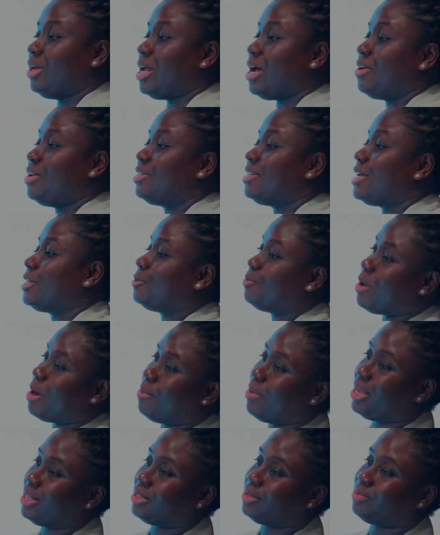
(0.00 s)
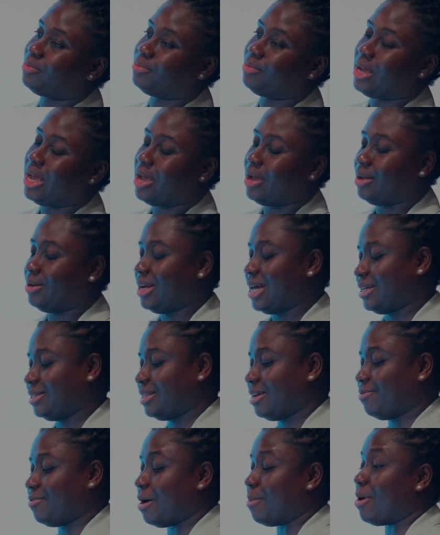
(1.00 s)
Now this experiment
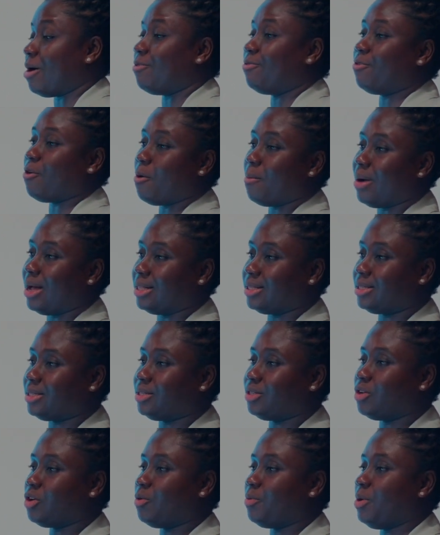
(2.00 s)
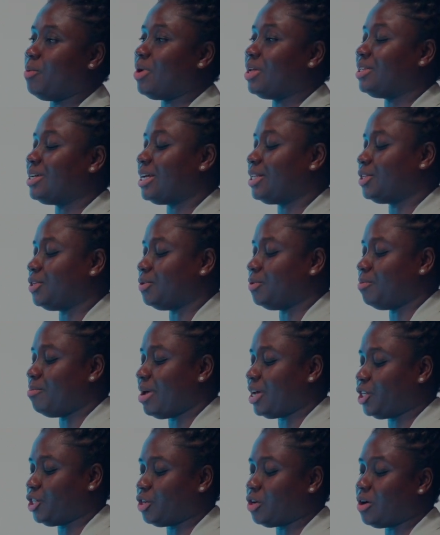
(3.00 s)
lasted for about 4 months. So we wanted to
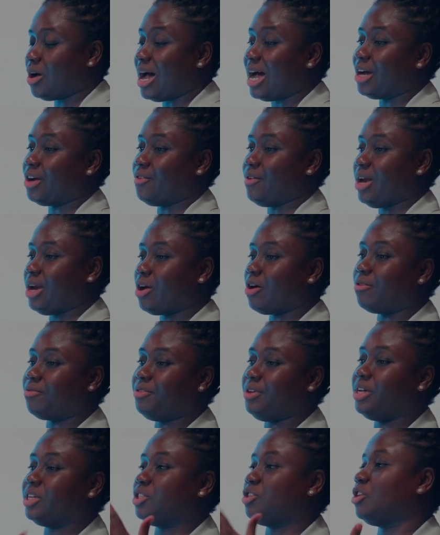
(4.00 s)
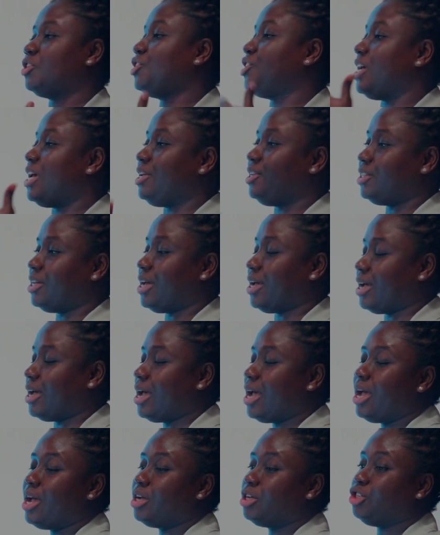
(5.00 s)
make sure our green coffee isn't
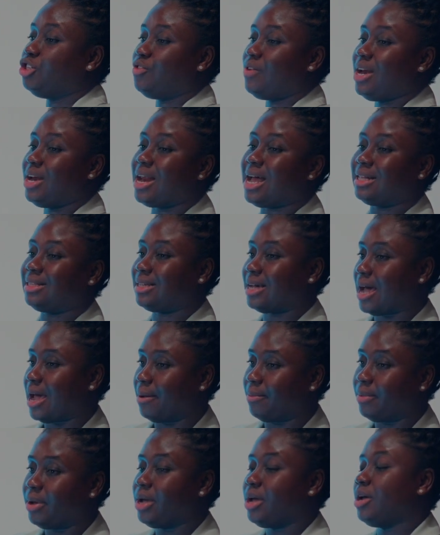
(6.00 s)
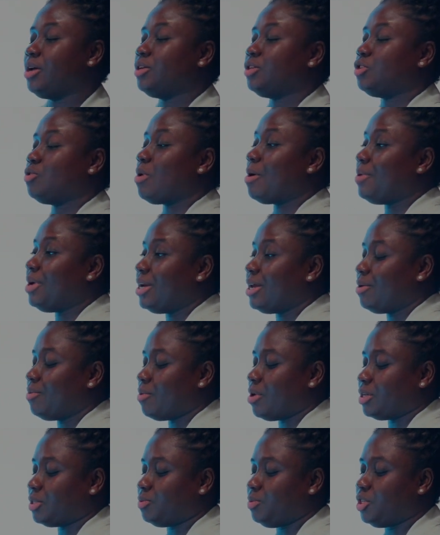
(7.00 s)
changing during that time. So what we did
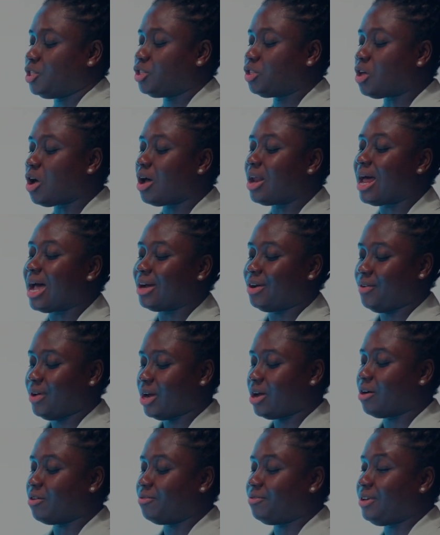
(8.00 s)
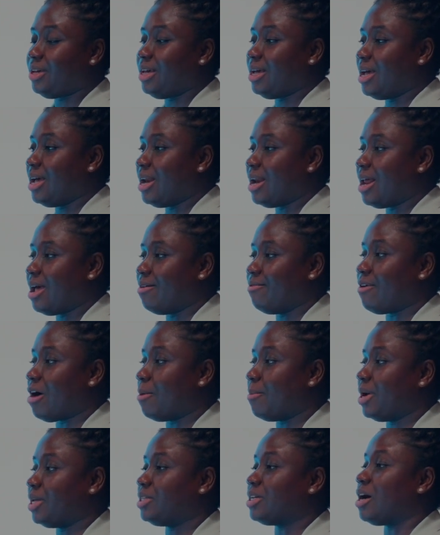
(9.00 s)
was we stored our green coffee in
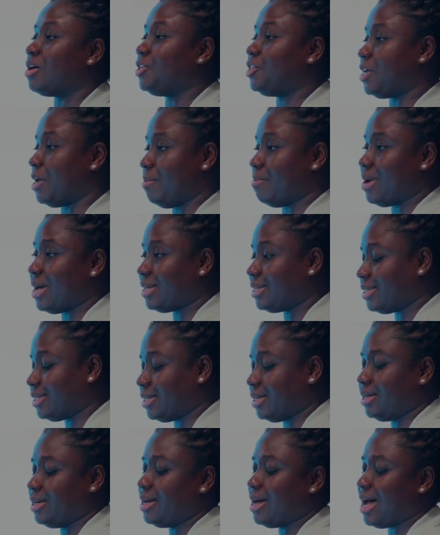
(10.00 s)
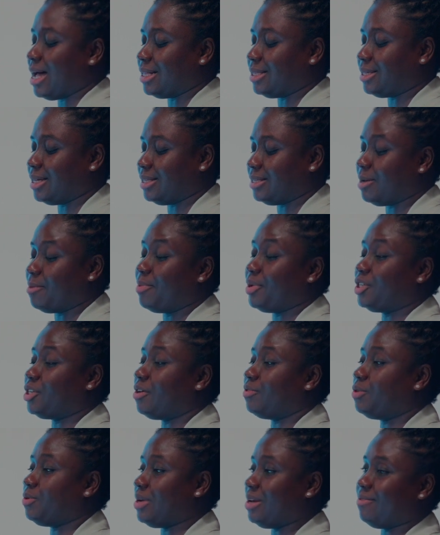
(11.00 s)
environmental chambers at a
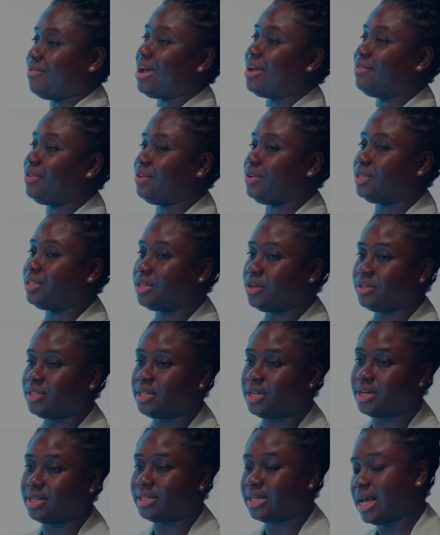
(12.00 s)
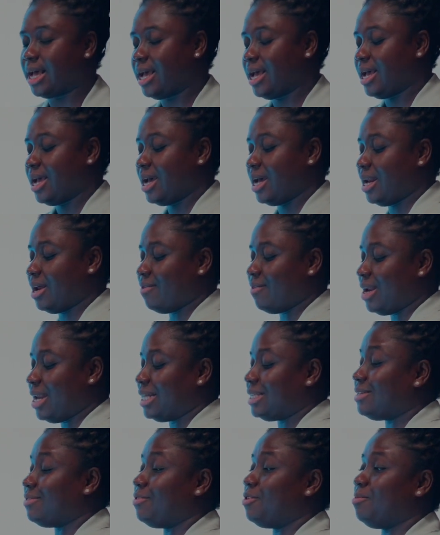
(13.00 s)
temperature of 25 degrees Celsius and a
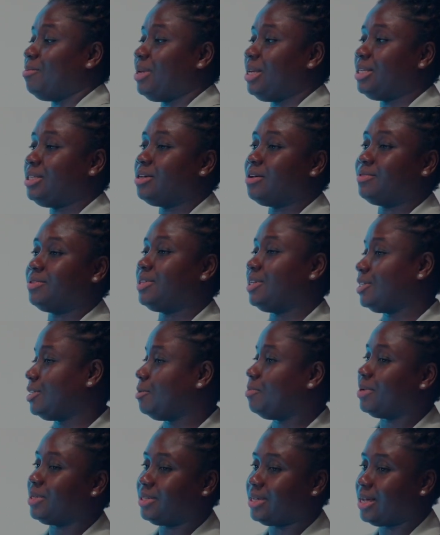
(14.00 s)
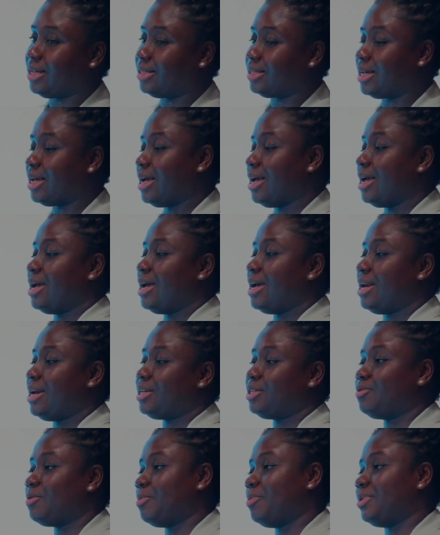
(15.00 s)
relative humidity of 60%. And
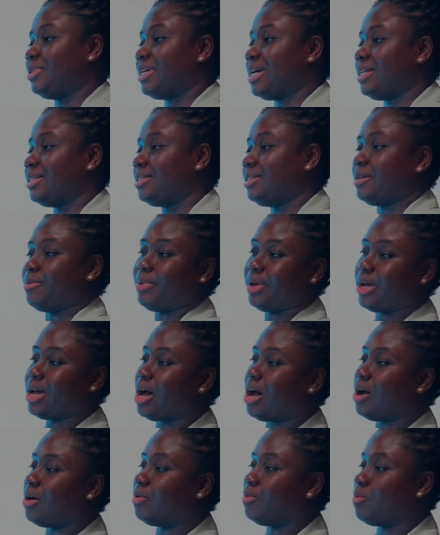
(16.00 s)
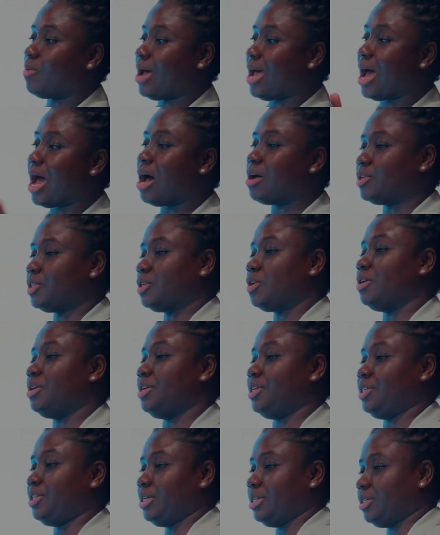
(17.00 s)
this represents typical greenhouse
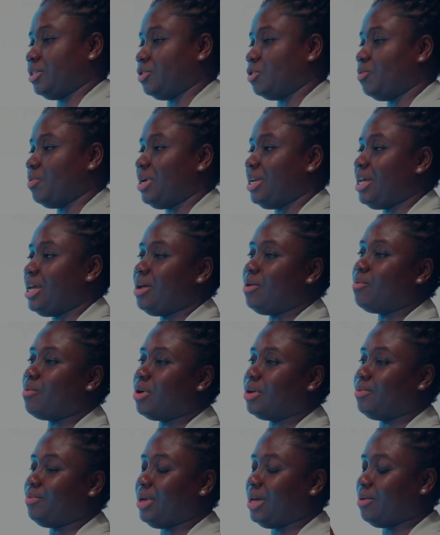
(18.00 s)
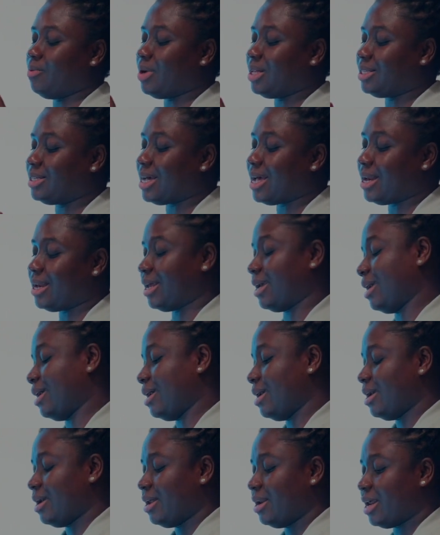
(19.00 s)
conditions. So we wanted,
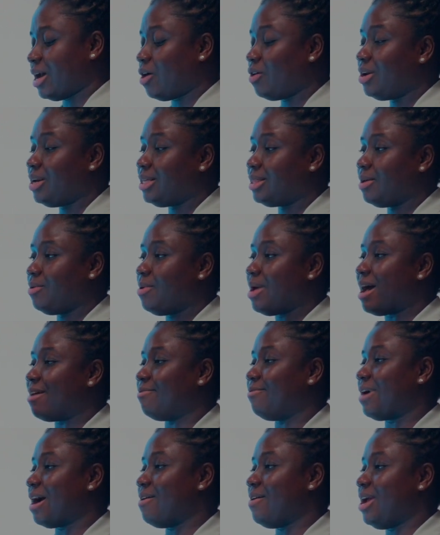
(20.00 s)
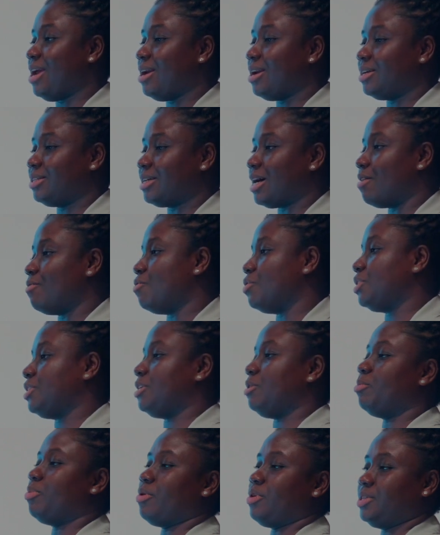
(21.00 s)
the only thing we are varying is our
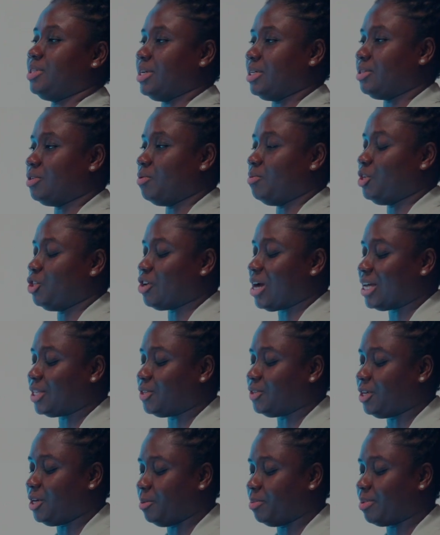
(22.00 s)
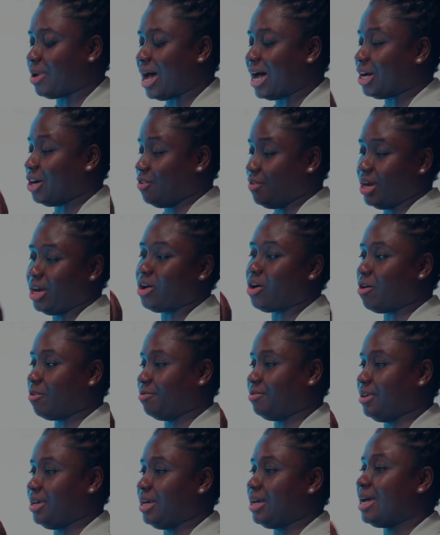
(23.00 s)
roasting process. So we tried to keep our green
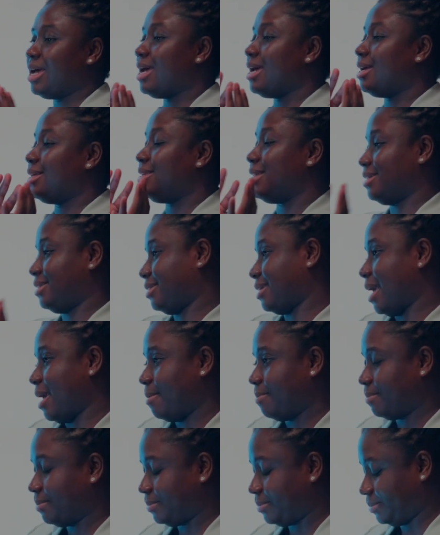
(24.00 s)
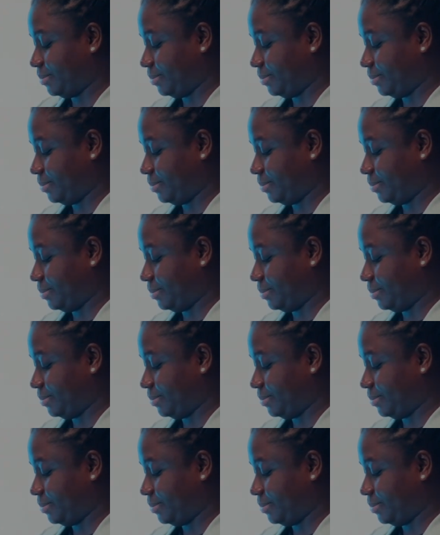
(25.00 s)
coffee the same.